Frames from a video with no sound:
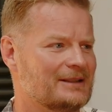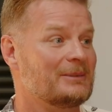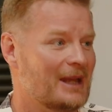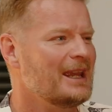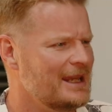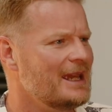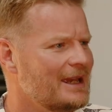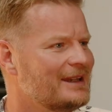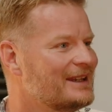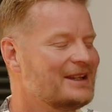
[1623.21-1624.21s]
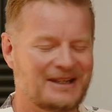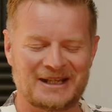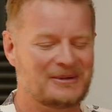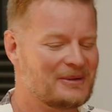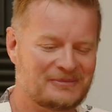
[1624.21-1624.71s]
And I'm like, yeah.
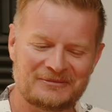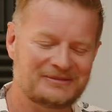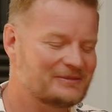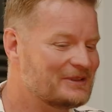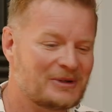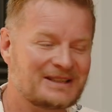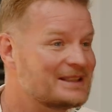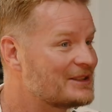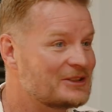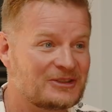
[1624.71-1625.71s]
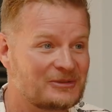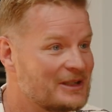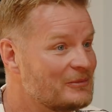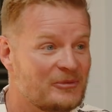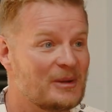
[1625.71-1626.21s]
Anyway, the rest is
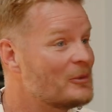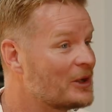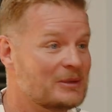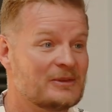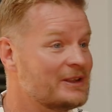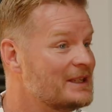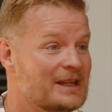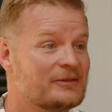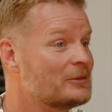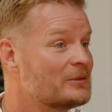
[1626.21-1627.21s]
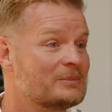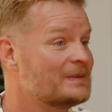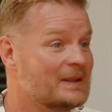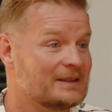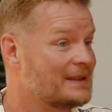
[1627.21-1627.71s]
history. We've been working with EDF for
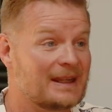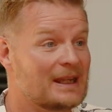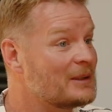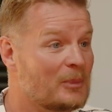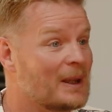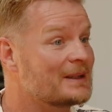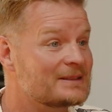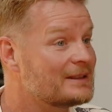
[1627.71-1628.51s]
a decade plus.